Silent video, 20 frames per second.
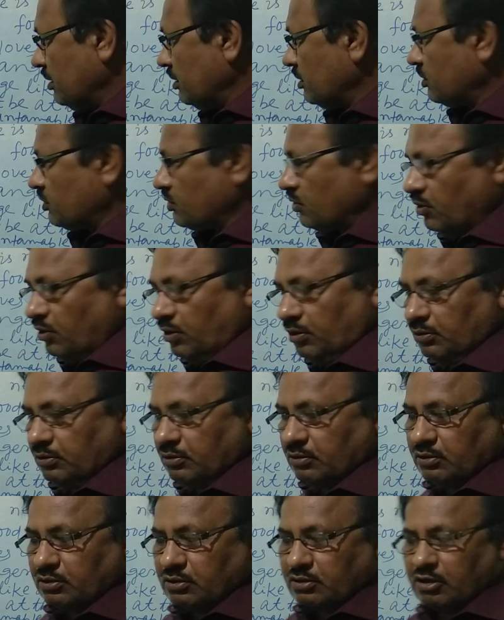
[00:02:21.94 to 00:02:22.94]

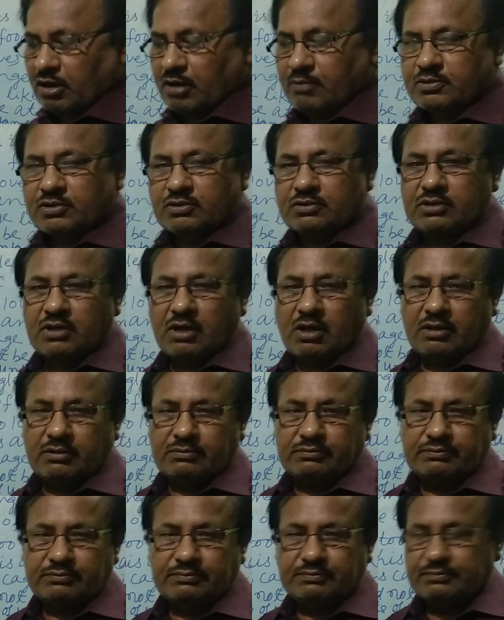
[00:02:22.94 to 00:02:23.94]
So, come to
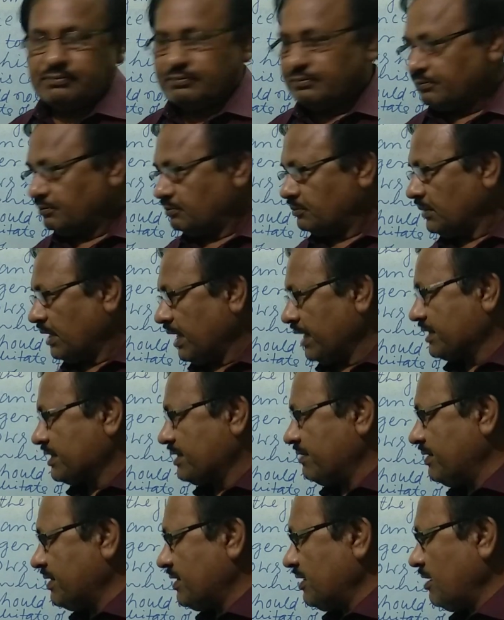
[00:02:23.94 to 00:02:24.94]
the
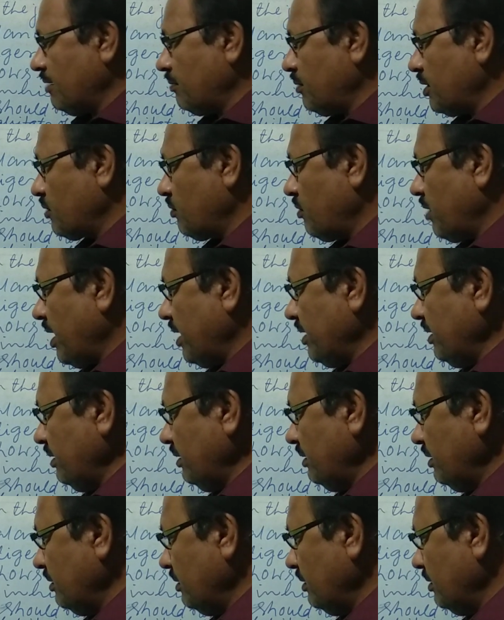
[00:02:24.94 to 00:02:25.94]
activity number
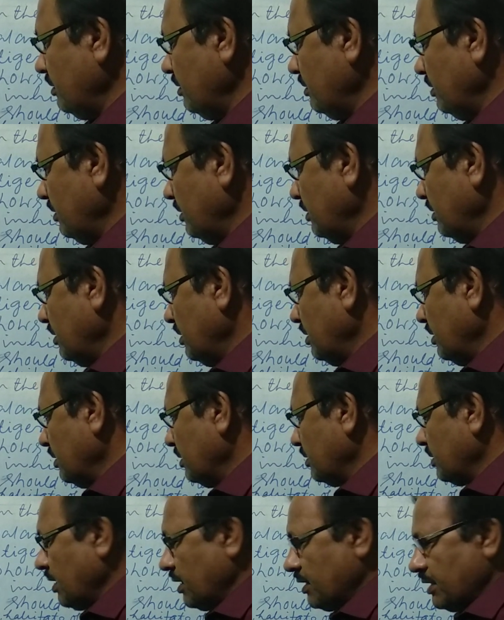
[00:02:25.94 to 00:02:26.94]
1,
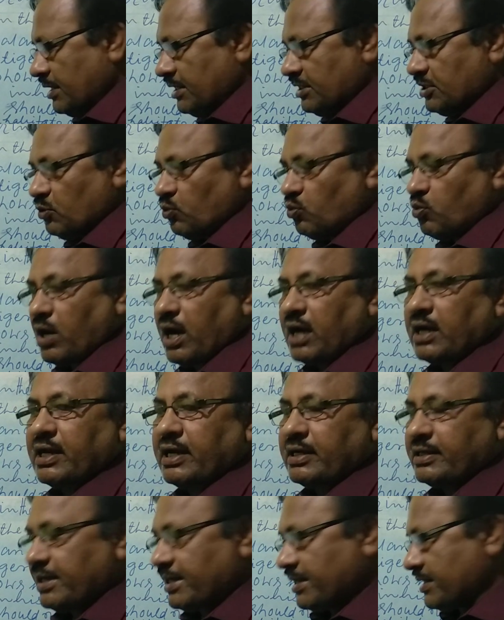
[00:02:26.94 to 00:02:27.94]
that is word
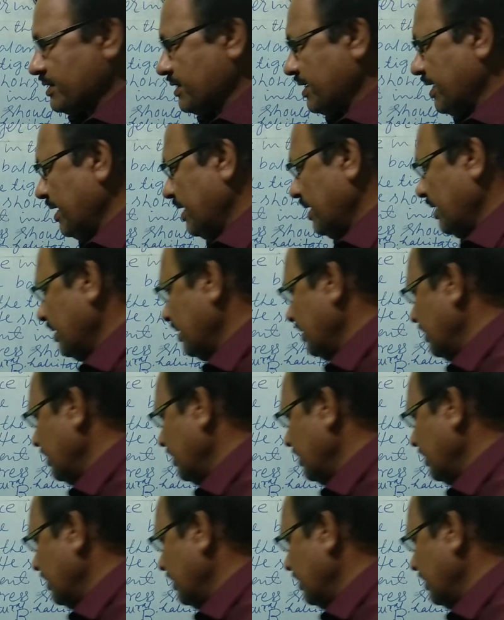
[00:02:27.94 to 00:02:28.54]
attack skill.